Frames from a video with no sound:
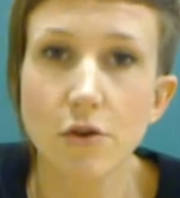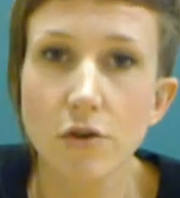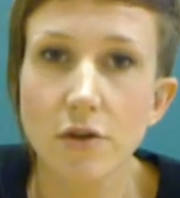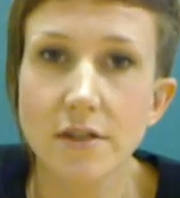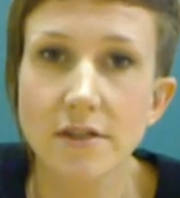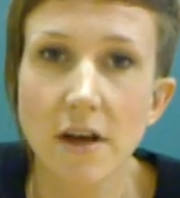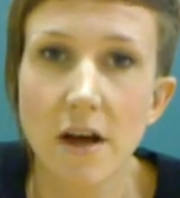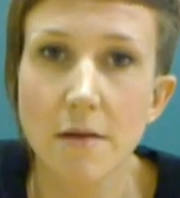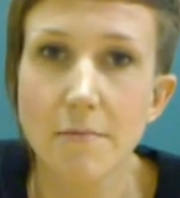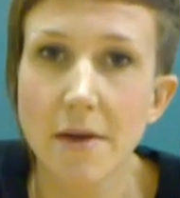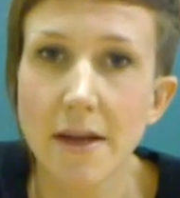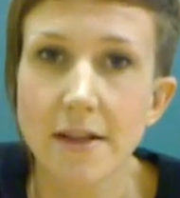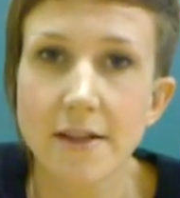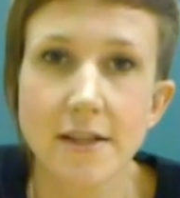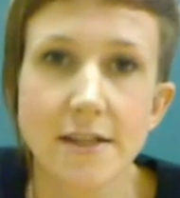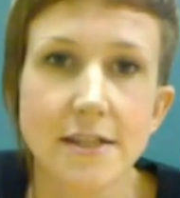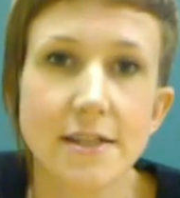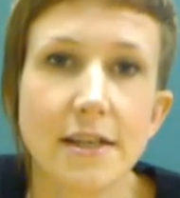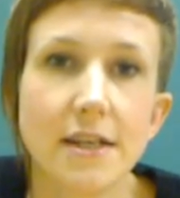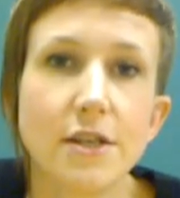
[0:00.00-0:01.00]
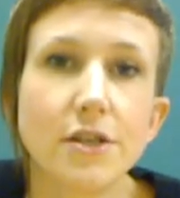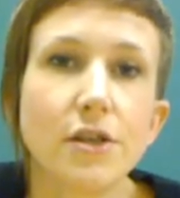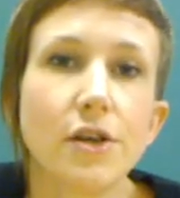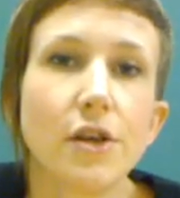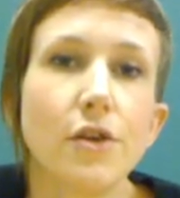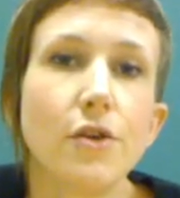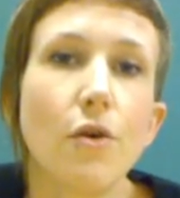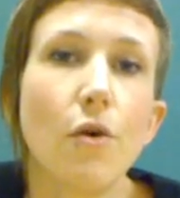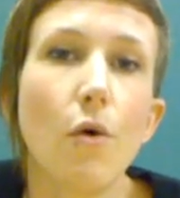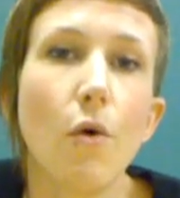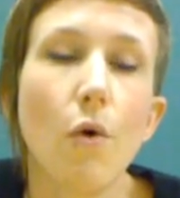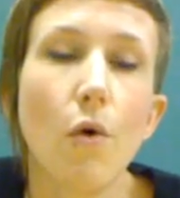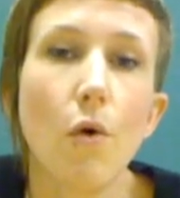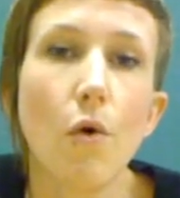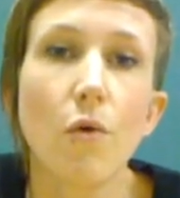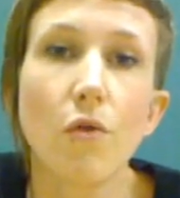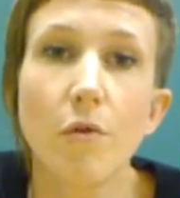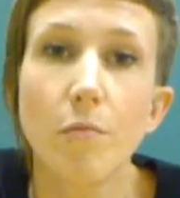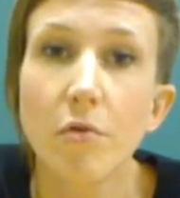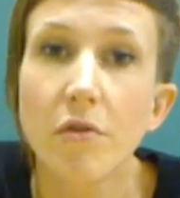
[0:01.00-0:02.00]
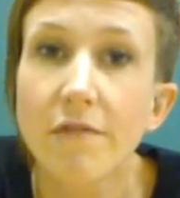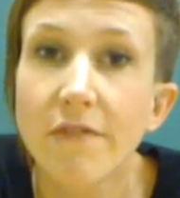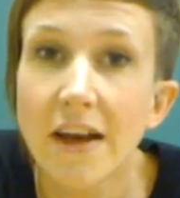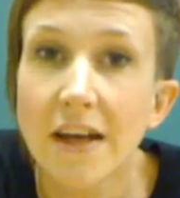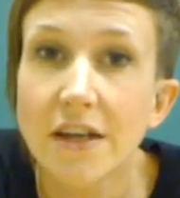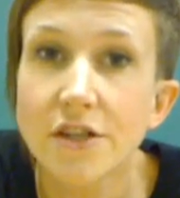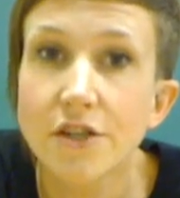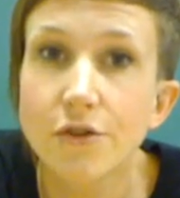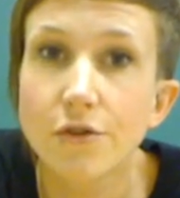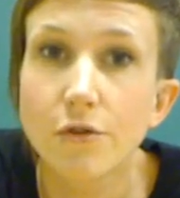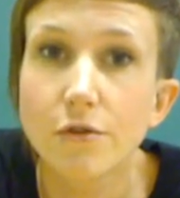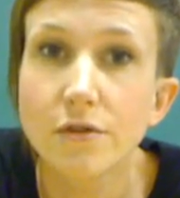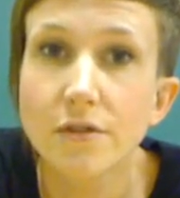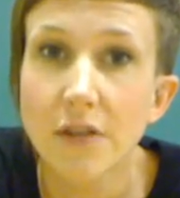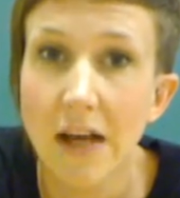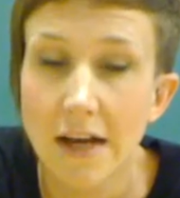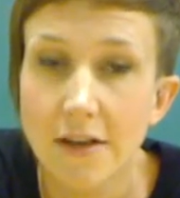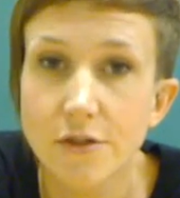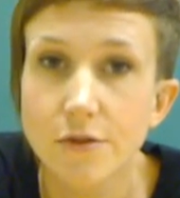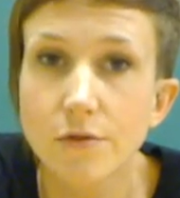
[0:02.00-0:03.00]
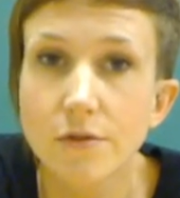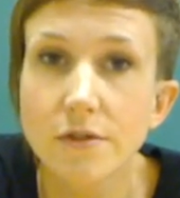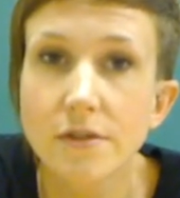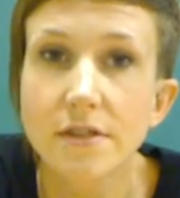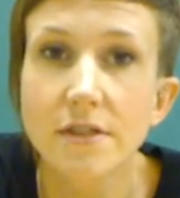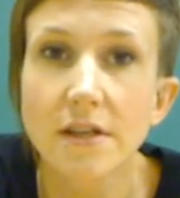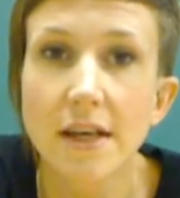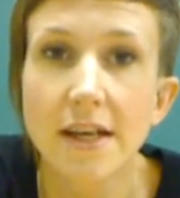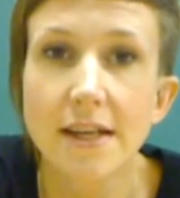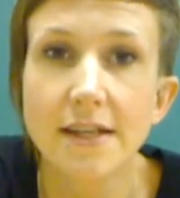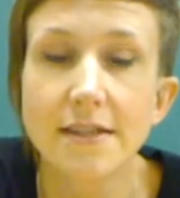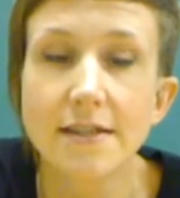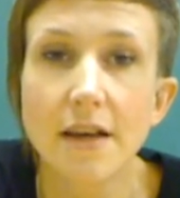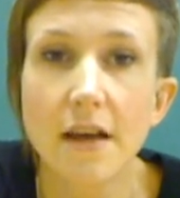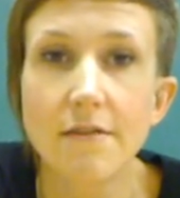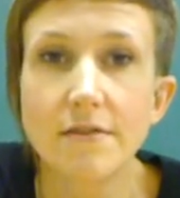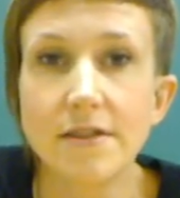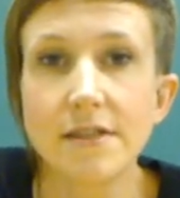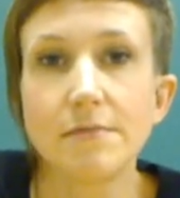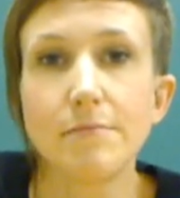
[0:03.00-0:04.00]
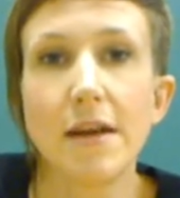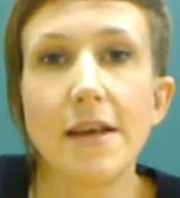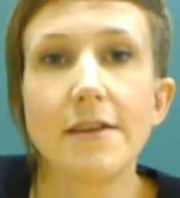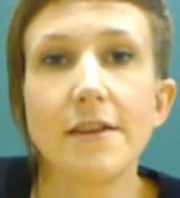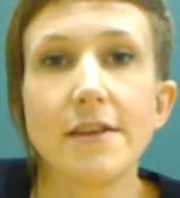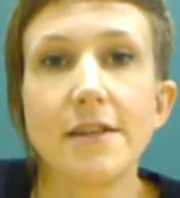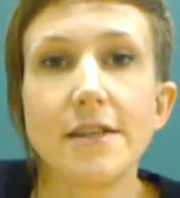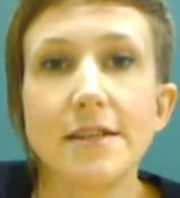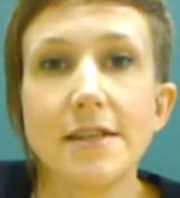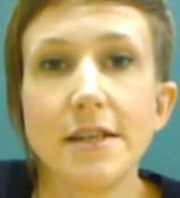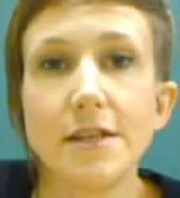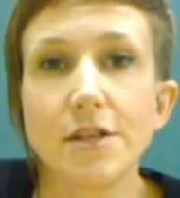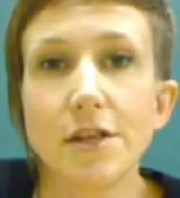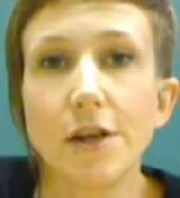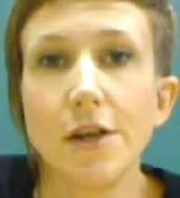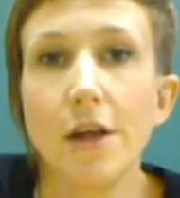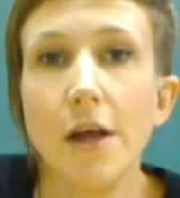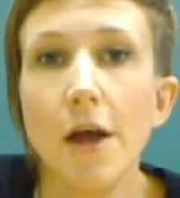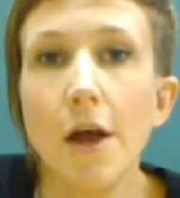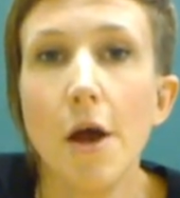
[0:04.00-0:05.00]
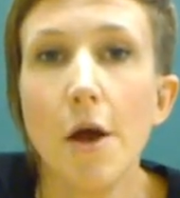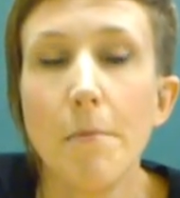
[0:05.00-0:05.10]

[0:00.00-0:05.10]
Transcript: not because I made the decision or other professionals, adults in services made the decision,